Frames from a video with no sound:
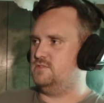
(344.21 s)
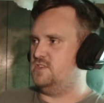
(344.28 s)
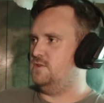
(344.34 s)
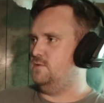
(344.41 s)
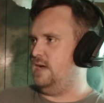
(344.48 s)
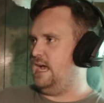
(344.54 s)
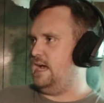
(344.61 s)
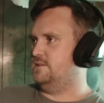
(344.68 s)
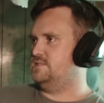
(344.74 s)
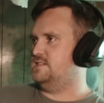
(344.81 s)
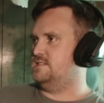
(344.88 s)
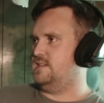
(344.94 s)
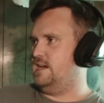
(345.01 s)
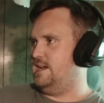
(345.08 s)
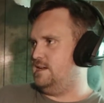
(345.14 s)
two
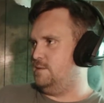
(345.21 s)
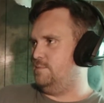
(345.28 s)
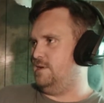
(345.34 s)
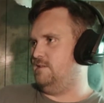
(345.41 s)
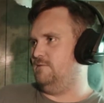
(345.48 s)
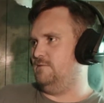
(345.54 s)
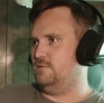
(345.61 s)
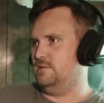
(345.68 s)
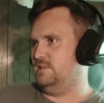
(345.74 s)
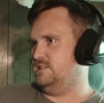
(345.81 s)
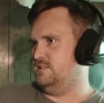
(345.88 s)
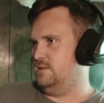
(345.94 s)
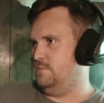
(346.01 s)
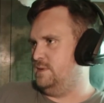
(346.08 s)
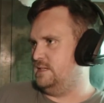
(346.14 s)
houses that I could pay for.
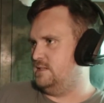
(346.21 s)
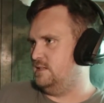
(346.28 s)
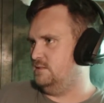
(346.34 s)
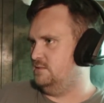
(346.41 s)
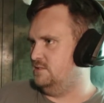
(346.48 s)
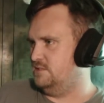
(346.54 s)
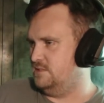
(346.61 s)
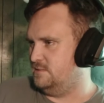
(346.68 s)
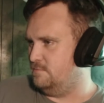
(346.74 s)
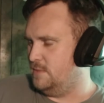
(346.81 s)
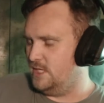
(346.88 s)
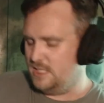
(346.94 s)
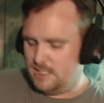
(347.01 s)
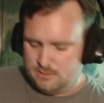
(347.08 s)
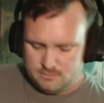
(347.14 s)
It's no big deal. It's just
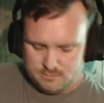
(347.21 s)
money.